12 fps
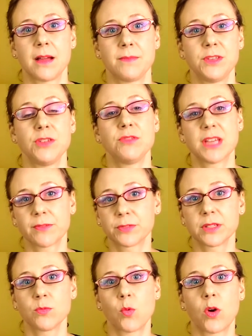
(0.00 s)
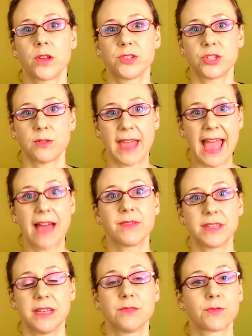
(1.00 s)
you definitely want to have
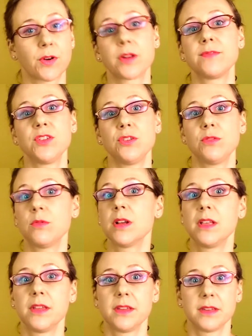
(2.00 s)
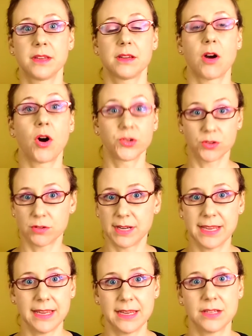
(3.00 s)
it in front of you on your
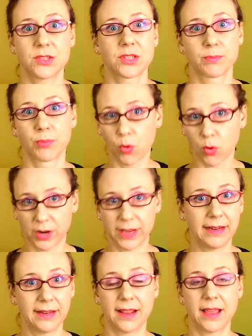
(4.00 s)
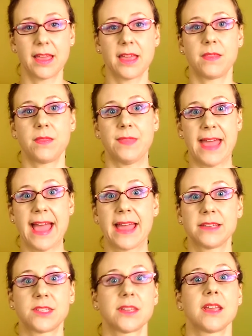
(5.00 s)
knees, supporting
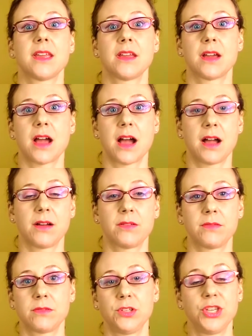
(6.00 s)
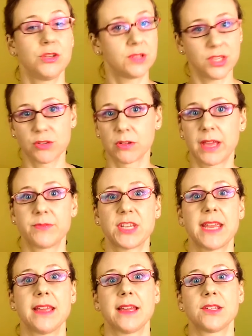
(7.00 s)
that, using your left
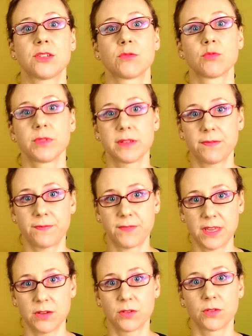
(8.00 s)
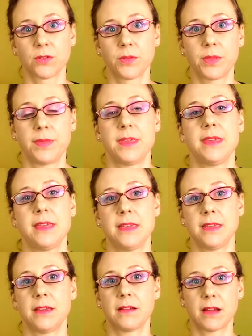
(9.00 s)
hand to really feel the